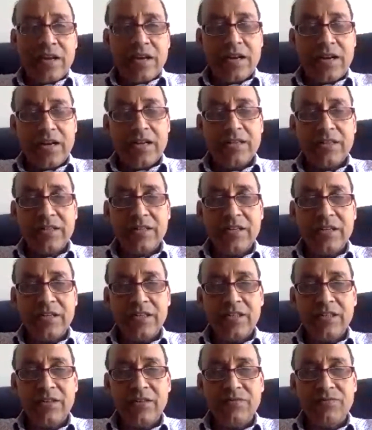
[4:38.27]

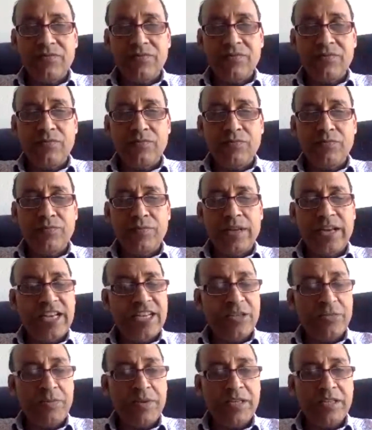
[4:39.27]
Concentration of
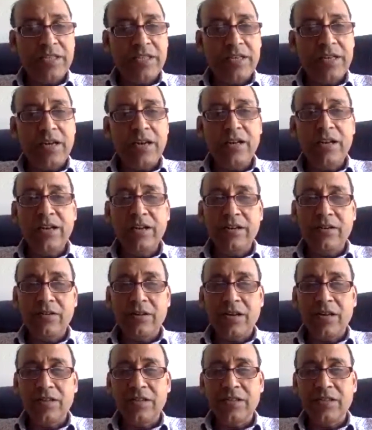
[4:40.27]
H plus ion into
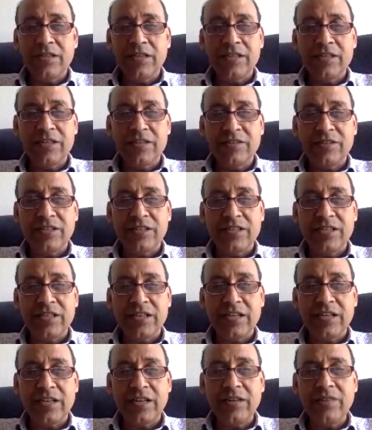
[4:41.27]
concentration of
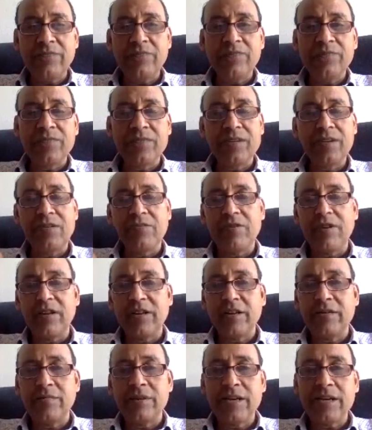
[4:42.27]
acetate ion
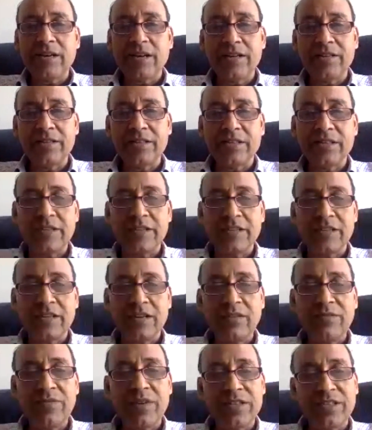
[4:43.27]
divided by
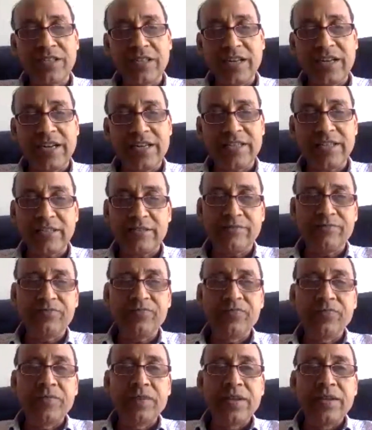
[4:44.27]
concentration of acetic acid.
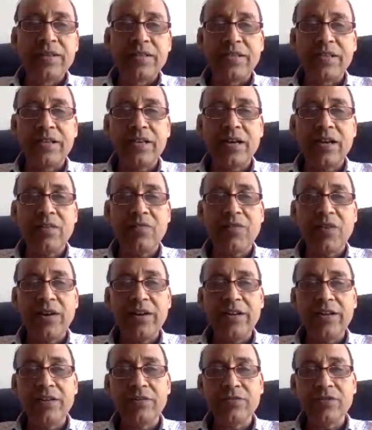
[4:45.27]
C alpha
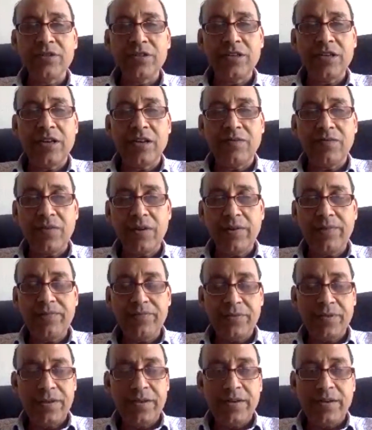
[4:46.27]
into C alpha
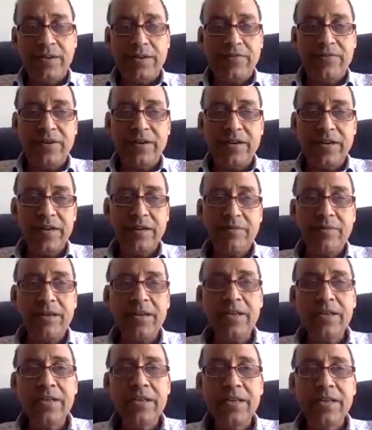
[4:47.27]
divided
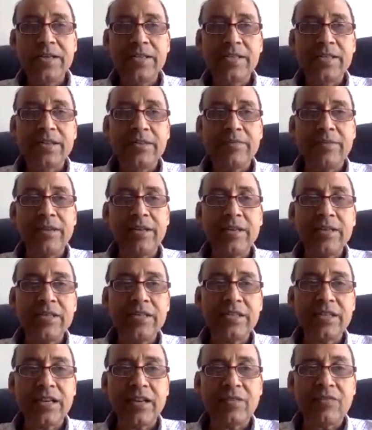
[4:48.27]
by C minus
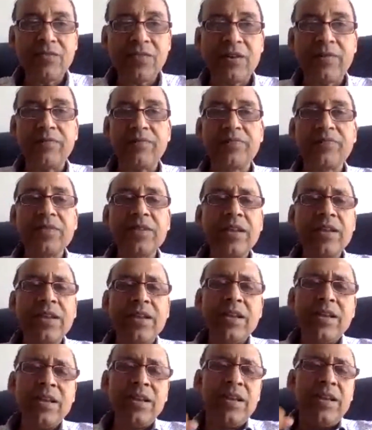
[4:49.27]
C alpha.
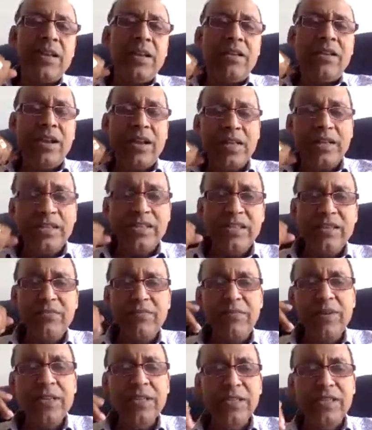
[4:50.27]
You can
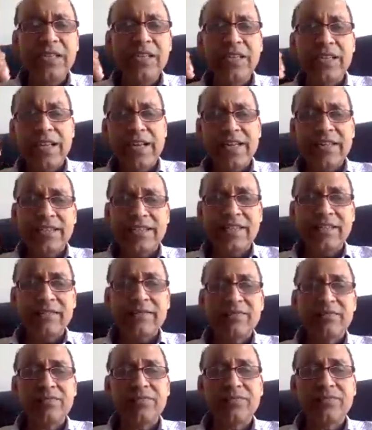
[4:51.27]
simply see it as
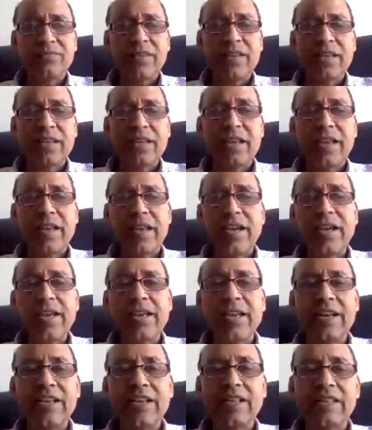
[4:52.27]
Ka
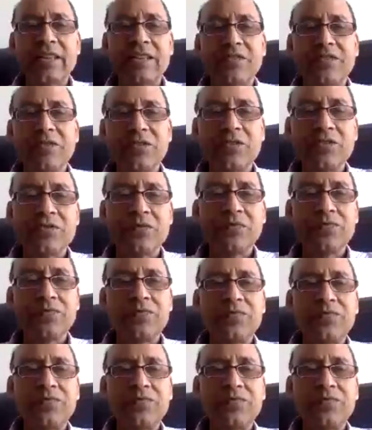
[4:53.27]
is equal to